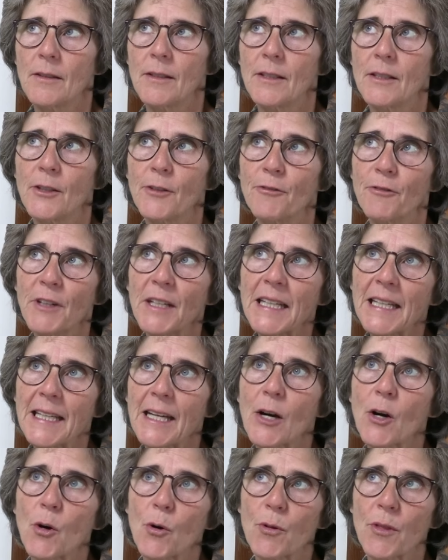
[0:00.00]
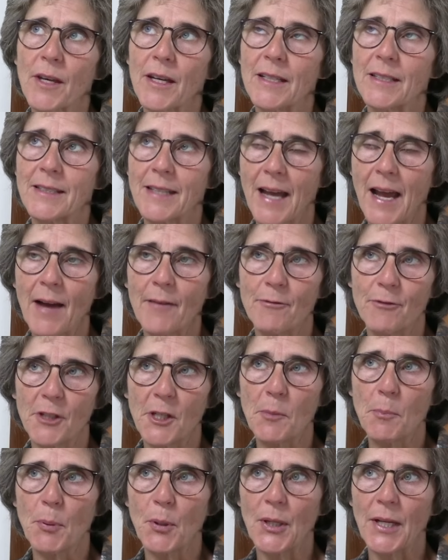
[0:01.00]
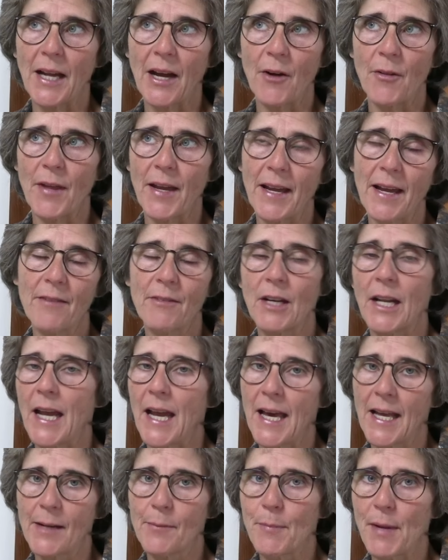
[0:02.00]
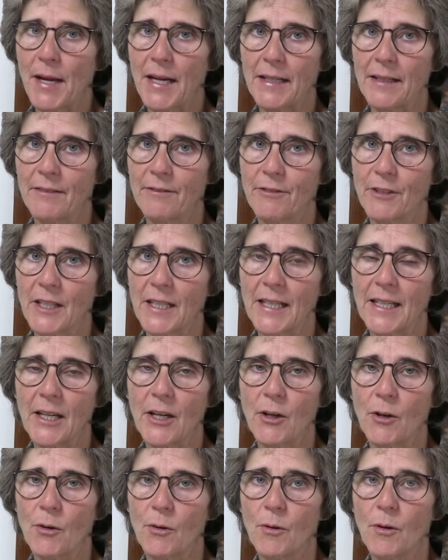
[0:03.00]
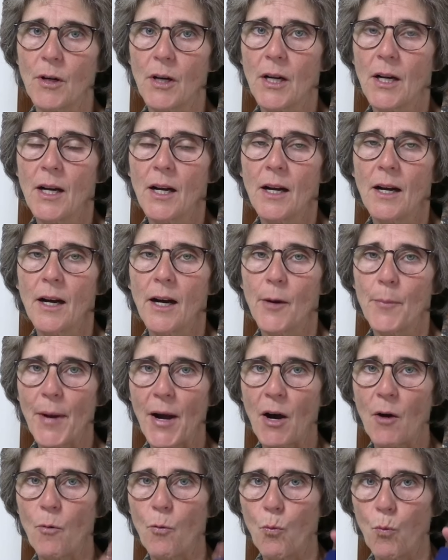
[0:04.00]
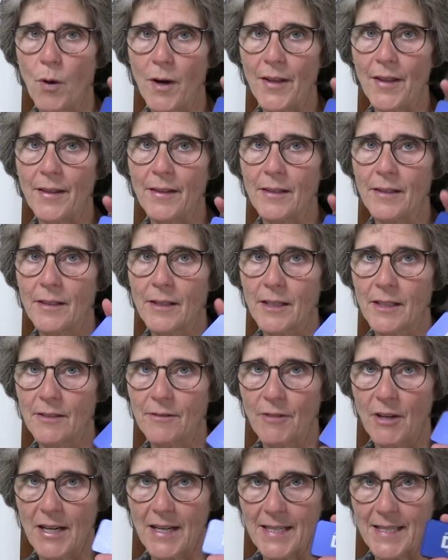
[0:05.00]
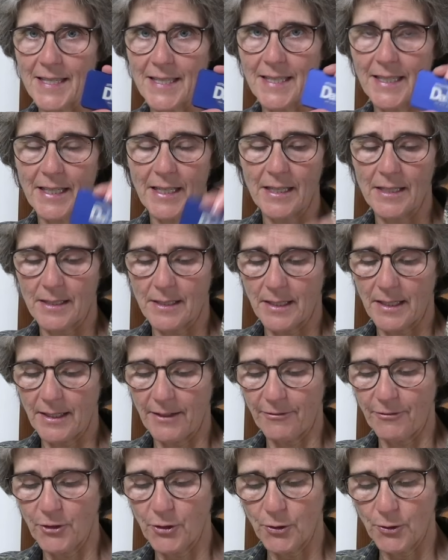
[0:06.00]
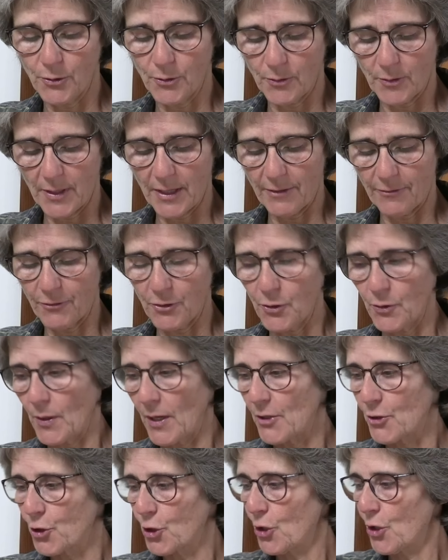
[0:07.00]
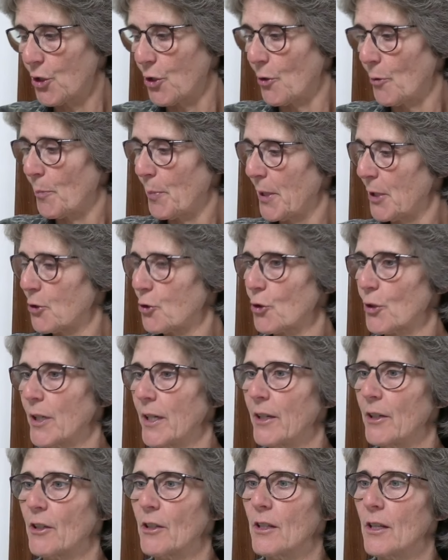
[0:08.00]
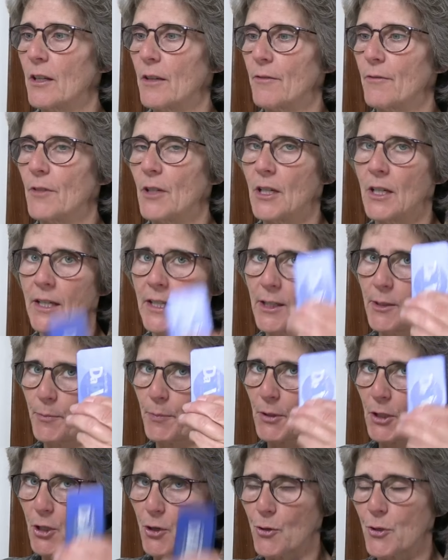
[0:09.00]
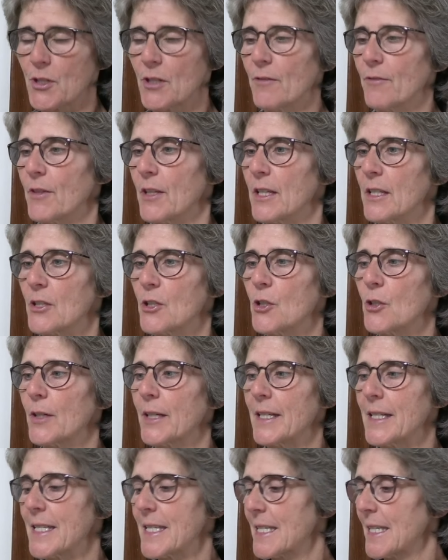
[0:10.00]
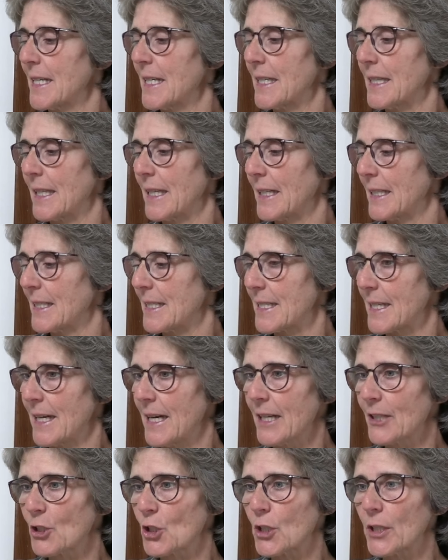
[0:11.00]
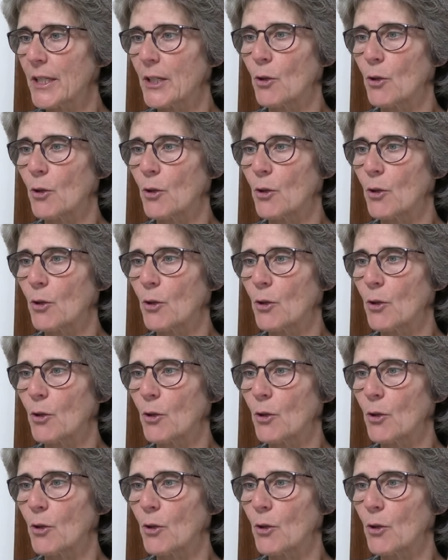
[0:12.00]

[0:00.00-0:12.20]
the video that DabV put out. They have an animated video about what the device does, and if you I'll show you a picture here of an up close of this. You can see that it's actually